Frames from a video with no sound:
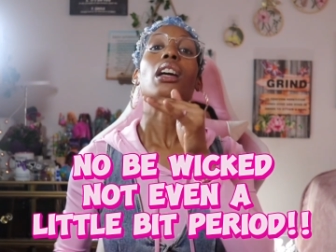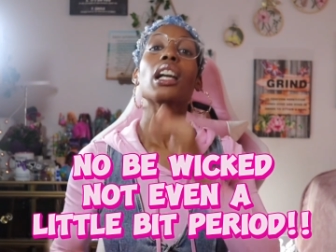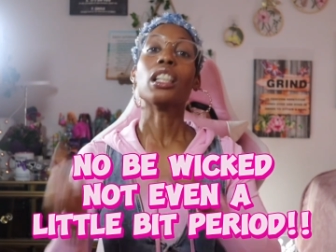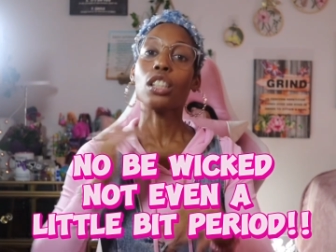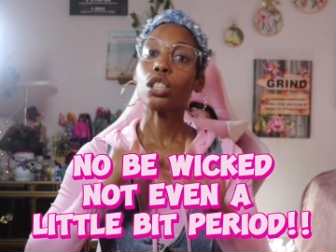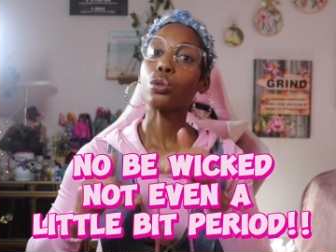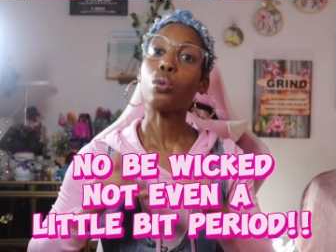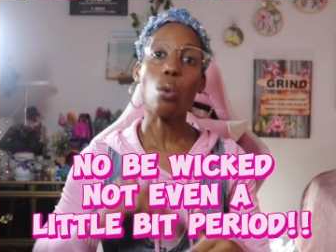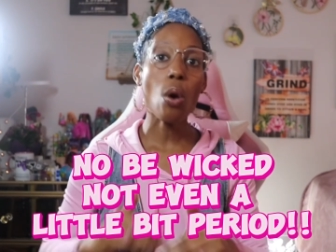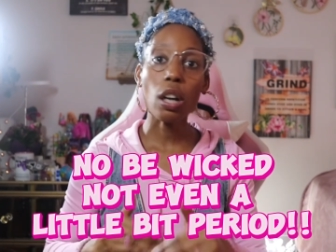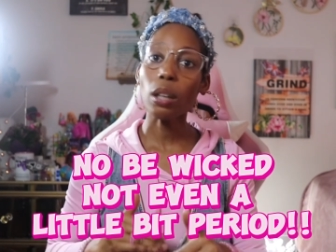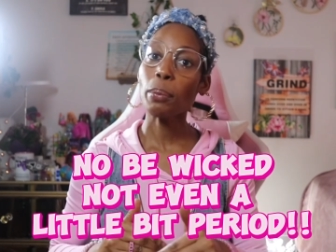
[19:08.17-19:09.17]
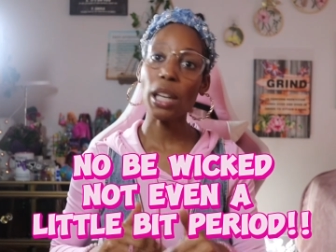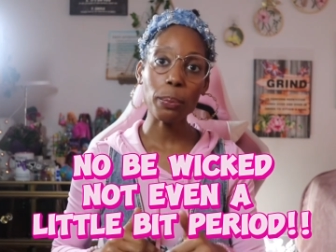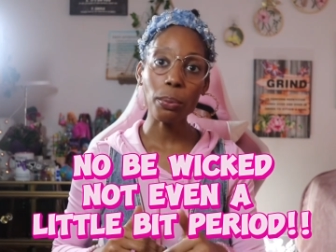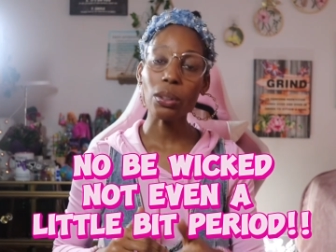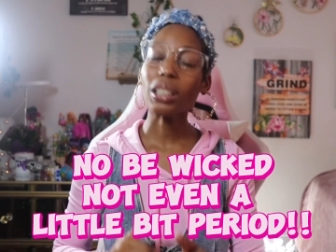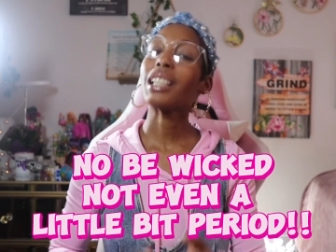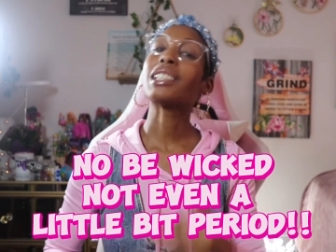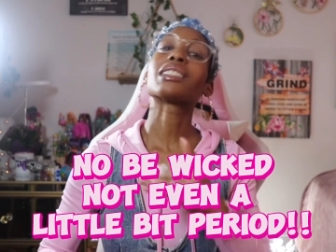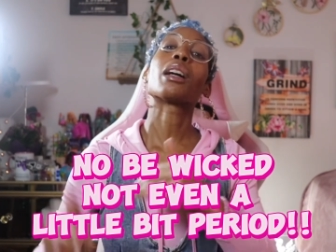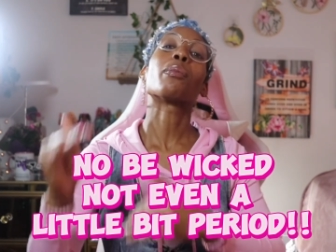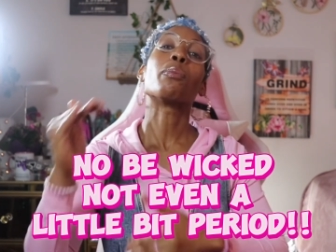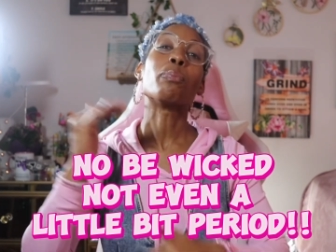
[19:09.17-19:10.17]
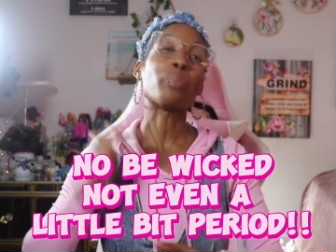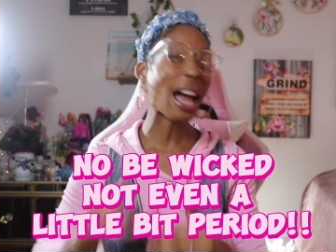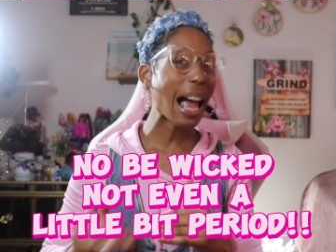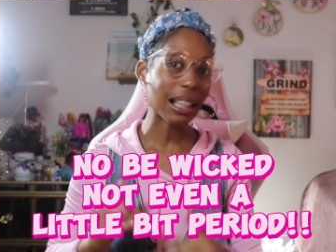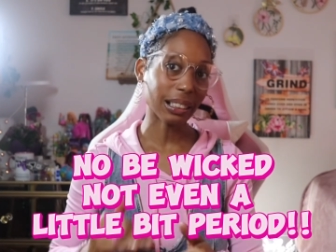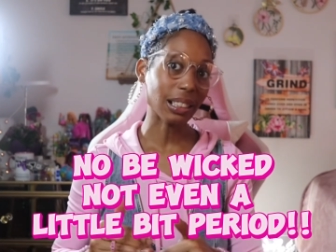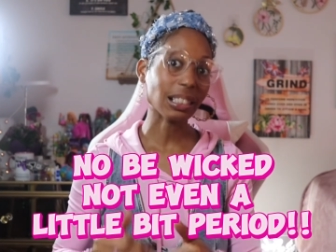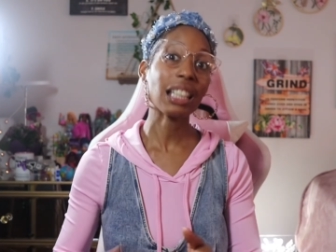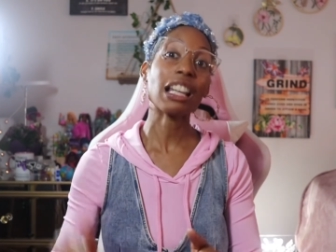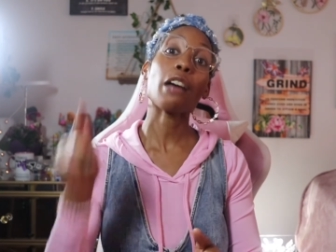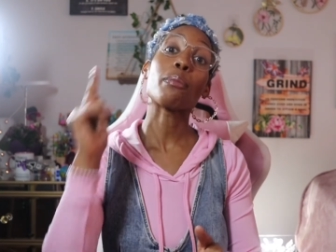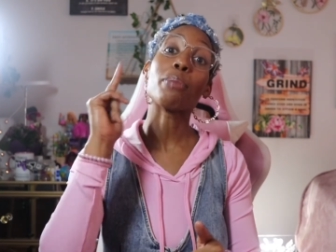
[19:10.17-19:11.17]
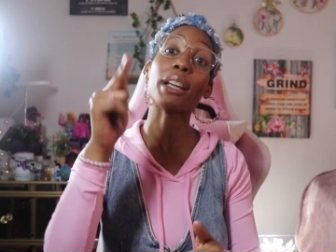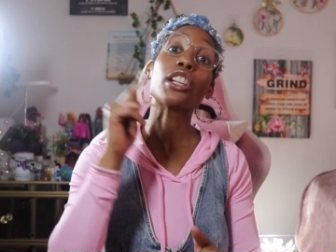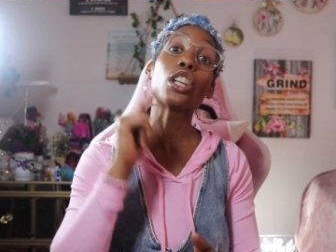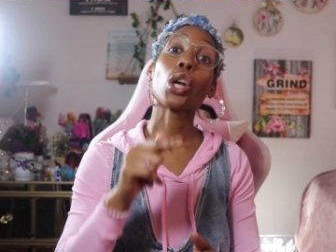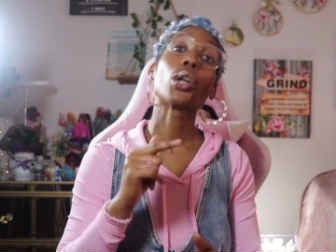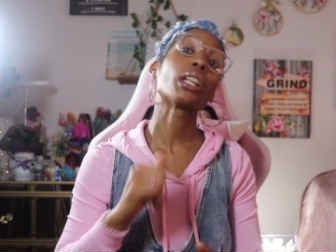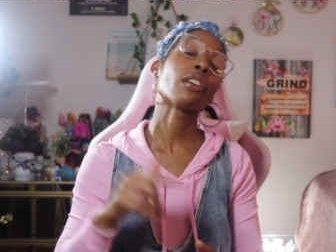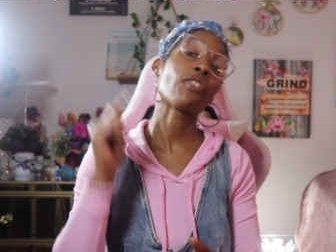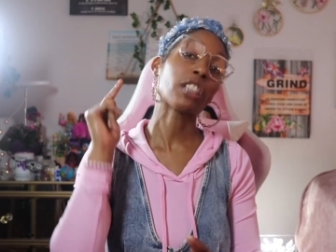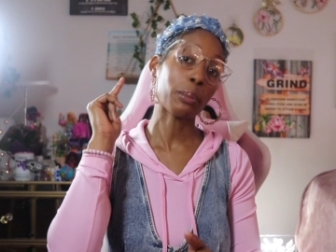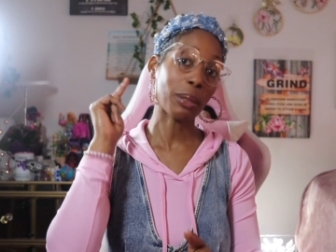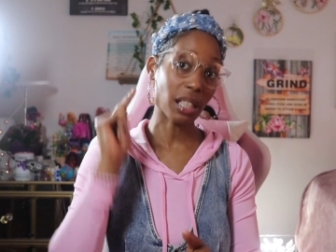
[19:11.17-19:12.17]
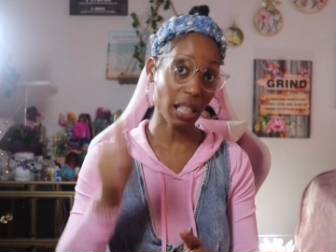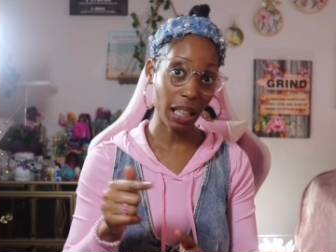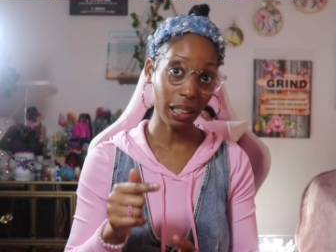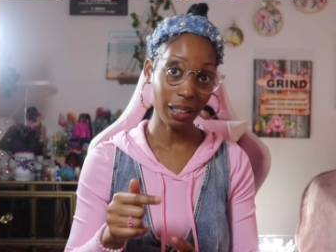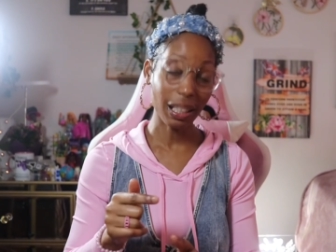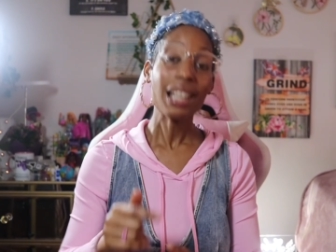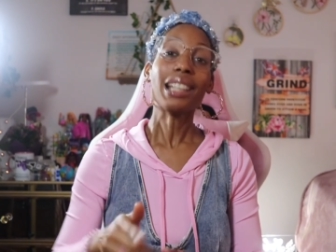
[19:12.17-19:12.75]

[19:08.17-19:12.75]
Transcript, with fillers: In this walk, people, it's a balance. And I've been learning that from the beginning.